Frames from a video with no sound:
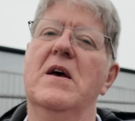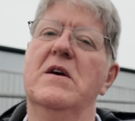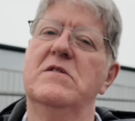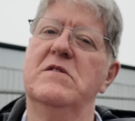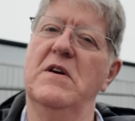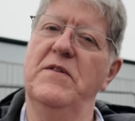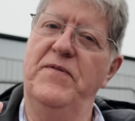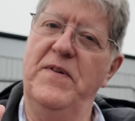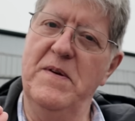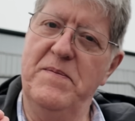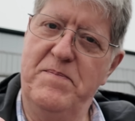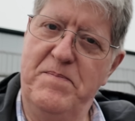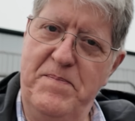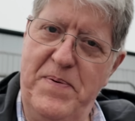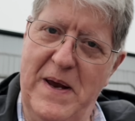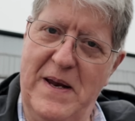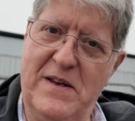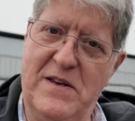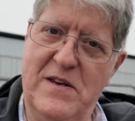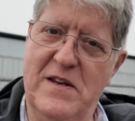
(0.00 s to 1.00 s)
So if you
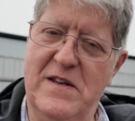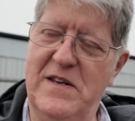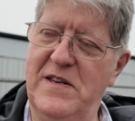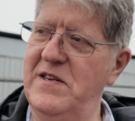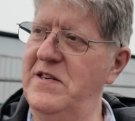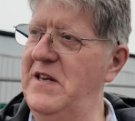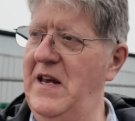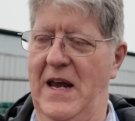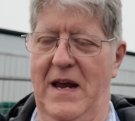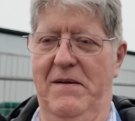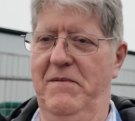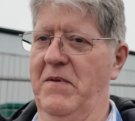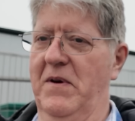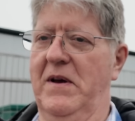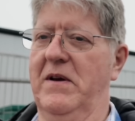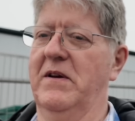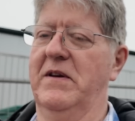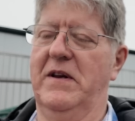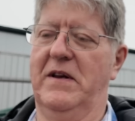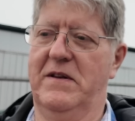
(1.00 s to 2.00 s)
picture the scene, we're
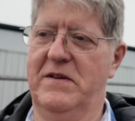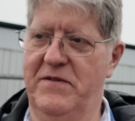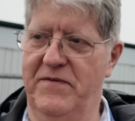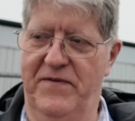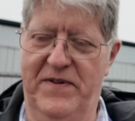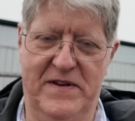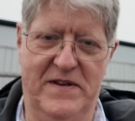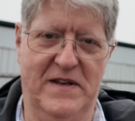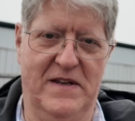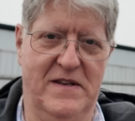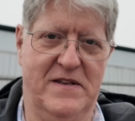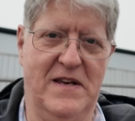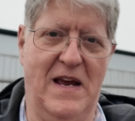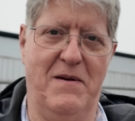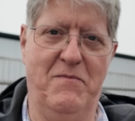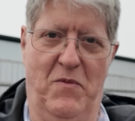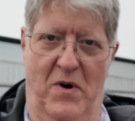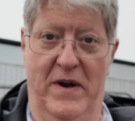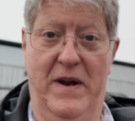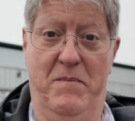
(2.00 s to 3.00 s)
going to visit the
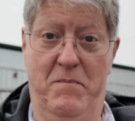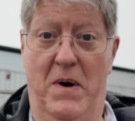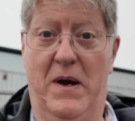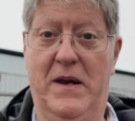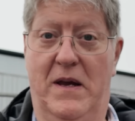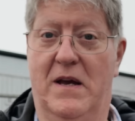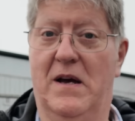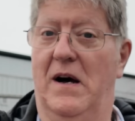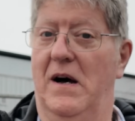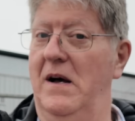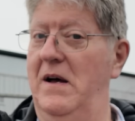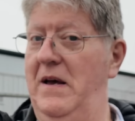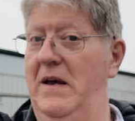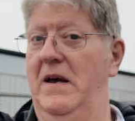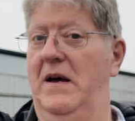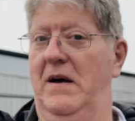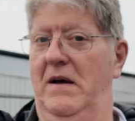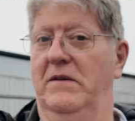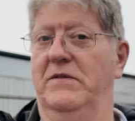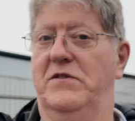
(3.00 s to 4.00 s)
same one in my car
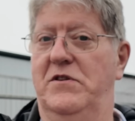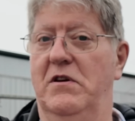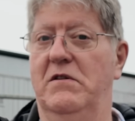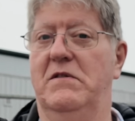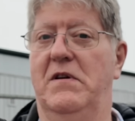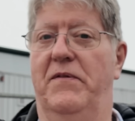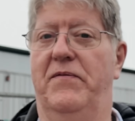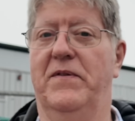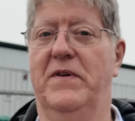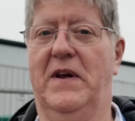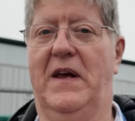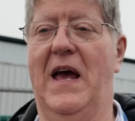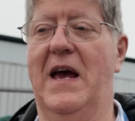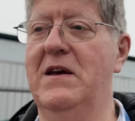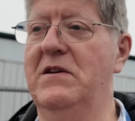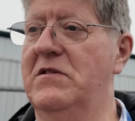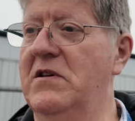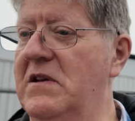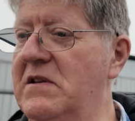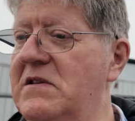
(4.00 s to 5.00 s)
on two different
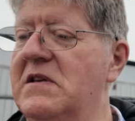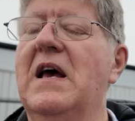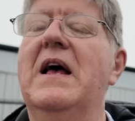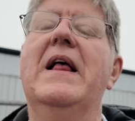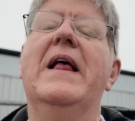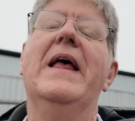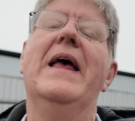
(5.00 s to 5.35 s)
occasions.